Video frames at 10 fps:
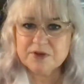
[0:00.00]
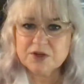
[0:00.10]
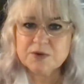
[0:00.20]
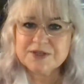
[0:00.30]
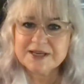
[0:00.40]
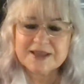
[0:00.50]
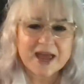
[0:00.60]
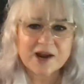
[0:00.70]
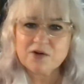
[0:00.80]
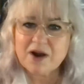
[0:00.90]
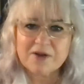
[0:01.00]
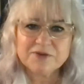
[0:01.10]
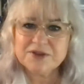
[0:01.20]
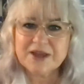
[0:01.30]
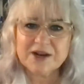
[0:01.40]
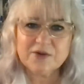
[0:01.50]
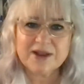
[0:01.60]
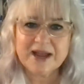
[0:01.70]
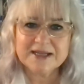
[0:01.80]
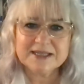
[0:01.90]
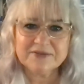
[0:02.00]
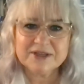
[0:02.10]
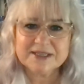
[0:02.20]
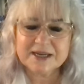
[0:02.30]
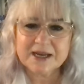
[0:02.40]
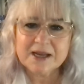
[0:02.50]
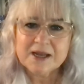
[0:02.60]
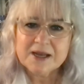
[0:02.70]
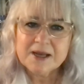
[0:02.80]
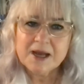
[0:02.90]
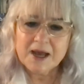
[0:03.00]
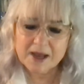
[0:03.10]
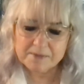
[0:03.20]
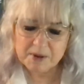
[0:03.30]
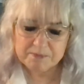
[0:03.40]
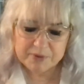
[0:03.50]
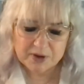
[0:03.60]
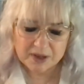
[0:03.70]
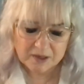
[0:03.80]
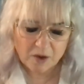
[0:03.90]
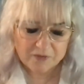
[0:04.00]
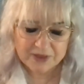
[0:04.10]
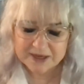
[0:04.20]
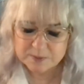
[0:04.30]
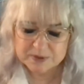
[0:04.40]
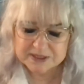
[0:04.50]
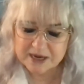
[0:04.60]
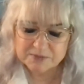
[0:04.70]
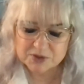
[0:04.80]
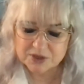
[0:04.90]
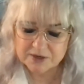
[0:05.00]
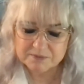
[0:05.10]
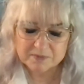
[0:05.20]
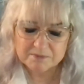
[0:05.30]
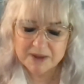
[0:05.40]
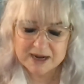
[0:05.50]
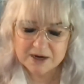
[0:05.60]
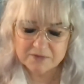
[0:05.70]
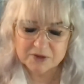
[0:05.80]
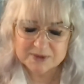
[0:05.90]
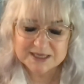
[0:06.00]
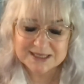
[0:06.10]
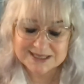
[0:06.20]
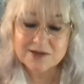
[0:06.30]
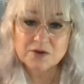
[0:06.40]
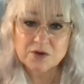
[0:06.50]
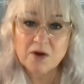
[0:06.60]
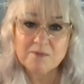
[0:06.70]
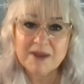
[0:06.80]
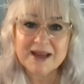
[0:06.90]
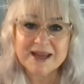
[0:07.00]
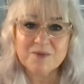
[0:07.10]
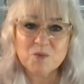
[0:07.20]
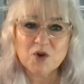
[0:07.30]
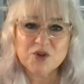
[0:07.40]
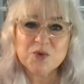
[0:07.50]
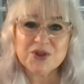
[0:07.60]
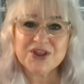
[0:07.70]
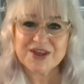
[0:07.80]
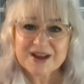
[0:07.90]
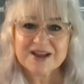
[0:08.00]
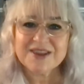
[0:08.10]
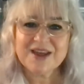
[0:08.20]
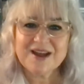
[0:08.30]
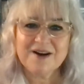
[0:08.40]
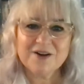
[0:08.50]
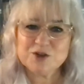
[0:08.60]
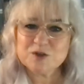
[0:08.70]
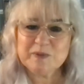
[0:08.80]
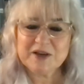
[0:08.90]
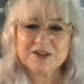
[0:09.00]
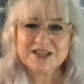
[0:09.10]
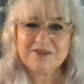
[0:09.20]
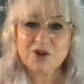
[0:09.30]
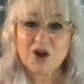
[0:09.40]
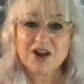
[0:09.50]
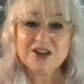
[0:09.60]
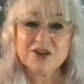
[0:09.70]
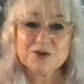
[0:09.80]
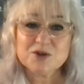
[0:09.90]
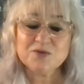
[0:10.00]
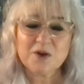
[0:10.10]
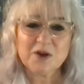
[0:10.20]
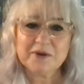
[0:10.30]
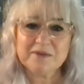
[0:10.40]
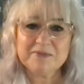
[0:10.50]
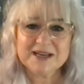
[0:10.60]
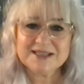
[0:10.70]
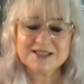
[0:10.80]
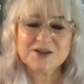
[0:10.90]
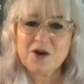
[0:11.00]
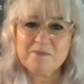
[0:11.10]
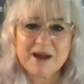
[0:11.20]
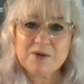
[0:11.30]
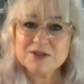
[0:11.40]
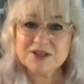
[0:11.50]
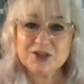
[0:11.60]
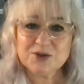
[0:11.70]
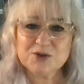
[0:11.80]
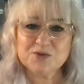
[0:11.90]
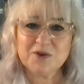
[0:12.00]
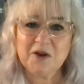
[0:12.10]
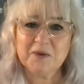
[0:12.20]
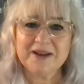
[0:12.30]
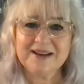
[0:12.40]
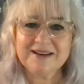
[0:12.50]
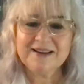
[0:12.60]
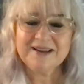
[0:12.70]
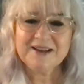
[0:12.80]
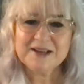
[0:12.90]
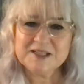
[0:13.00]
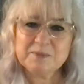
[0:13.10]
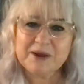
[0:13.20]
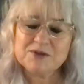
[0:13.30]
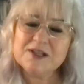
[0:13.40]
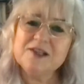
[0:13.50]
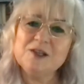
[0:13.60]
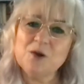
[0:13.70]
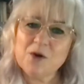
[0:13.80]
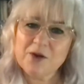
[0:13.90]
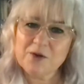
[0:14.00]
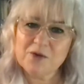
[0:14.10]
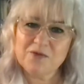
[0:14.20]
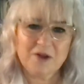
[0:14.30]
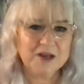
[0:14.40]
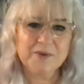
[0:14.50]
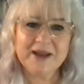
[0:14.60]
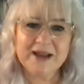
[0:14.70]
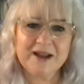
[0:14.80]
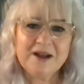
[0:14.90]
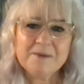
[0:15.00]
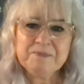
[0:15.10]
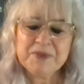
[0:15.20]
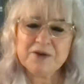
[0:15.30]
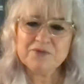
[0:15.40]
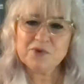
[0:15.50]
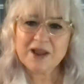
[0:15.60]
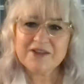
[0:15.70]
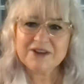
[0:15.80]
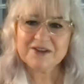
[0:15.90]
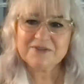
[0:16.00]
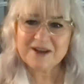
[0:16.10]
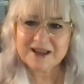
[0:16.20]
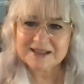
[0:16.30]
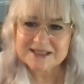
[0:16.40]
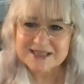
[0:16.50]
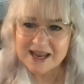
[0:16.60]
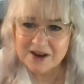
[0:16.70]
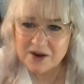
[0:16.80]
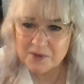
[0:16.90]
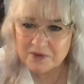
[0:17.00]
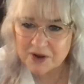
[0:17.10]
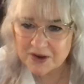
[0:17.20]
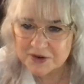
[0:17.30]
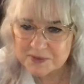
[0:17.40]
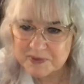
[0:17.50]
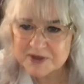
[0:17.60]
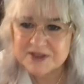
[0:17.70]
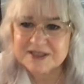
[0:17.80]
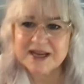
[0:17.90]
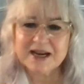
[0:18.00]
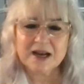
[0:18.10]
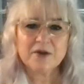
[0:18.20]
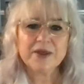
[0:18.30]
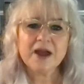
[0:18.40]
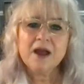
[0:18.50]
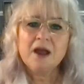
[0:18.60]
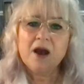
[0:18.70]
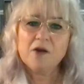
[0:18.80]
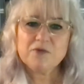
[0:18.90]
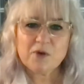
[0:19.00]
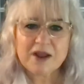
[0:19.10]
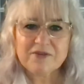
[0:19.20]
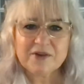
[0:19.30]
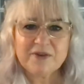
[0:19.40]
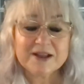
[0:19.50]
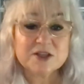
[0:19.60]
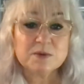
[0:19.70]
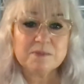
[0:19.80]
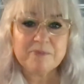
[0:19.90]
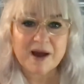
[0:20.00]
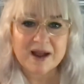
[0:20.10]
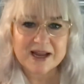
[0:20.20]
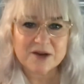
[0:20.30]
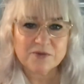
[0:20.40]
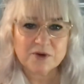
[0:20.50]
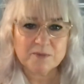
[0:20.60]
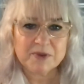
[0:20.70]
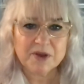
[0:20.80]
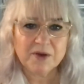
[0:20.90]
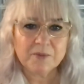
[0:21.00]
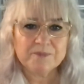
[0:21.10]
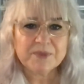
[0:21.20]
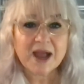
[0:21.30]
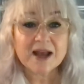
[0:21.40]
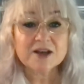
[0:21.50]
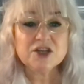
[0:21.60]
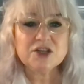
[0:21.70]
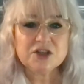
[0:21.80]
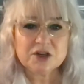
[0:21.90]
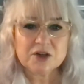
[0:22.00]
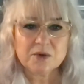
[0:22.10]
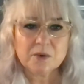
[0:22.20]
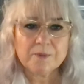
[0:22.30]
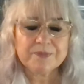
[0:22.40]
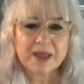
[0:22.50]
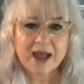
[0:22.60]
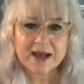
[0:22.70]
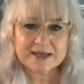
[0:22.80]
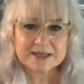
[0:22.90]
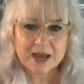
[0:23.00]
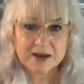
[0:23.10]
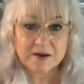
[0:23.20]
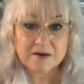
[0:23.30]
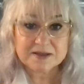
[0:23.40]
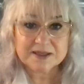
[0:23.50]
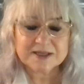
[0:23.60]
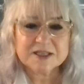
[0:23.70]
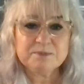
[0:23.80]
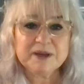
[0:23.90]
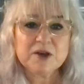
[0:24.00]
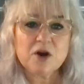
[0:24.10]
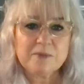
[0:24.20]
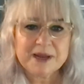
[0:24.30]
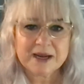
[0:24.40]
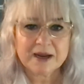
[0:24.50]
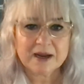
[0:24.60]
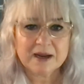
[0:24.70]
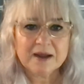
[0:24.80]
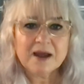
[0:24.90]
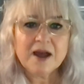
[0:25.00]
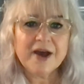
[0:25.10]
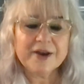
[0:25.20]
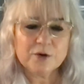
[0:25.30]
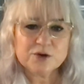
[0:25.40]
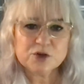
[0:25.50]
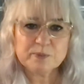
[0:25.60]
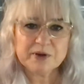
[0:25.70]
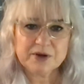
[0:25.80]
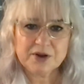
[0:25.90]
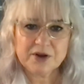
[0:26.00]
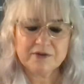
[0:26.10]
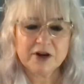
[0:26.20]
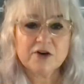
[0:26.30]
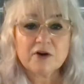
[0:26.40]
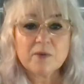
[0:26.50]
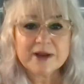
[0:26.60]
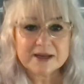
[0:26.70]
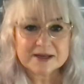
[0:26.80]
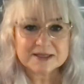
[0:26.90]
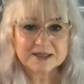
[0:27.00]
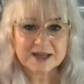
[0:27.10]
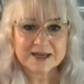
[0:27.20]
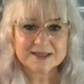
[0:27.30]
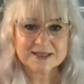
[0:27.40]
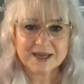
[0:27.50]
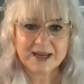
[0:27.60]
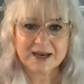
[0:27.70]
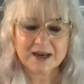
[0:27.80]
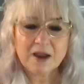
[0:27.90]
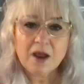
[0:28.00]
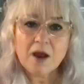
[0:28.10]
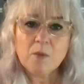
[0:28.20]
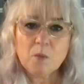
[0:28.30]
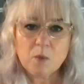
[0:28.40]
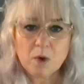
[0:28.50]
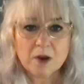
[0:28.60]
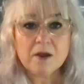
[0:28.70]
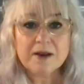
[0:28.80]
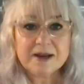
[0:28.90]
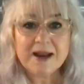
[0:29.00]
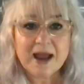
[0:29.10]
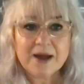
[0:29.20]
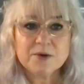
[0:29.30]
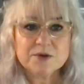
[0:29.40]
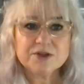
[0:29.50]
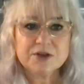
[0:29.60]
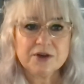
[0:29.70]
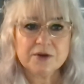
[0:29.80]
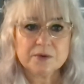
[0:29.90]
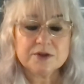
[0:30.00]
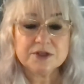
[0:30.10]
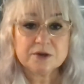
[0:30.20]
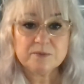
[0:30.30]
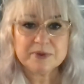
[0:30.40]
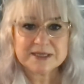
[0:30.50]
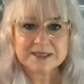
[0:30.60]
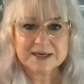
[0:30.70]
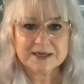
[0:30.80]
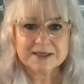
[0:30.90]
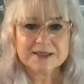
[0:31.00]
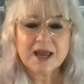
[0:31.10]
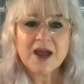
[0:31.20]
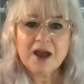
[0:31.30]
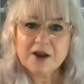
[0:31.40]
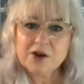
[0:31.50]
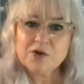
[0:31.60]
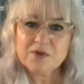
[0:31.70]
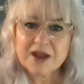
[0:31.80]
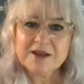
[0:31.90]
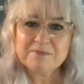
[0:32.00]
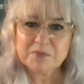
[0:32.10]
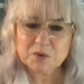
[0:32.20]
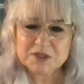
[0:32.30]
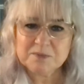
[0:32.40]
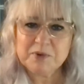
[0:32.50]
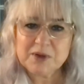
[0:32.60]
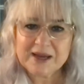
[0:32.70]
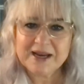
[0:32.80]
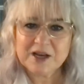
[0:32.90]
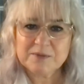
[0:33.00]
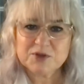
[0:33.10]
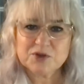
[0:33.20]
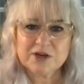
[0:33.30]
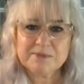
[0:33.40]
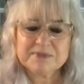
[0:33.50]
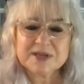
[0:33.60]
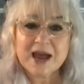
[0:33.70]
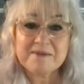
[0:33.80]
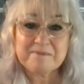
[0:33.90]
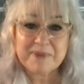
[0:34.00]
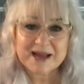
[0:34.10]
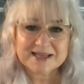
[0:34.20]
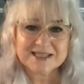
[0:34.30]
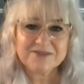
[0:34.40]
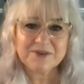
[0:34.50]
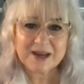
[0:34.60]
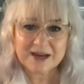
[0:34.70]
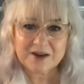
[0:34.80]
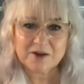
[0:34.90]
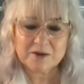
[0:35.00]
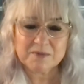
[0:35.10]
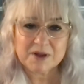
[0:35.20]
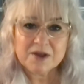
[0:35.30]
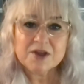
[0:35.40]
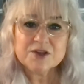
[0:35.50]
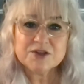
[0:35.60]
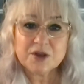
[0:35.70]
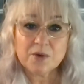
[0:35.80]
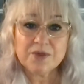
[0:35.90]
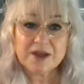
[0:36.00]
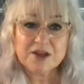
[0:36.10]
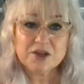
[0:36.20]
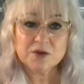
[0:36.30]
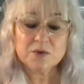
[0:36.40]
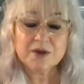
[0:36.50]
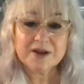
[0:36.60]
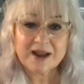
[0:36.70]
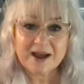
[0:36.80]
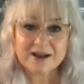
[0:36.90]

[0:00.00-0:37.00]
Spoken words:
using their craft and their creativity. But a lot of that is perception. Many of them are still not making what you think they are just because they've got a huge following, because it's not about a huge following. It's about a loyal following of raving fans. Hello, I've got another person saying hello there. Of raving fans who are buying from you, and you as an artist becoming an entrepreneur and growing into that skin and learning how to do business and create multiple income streams and passive income so that you can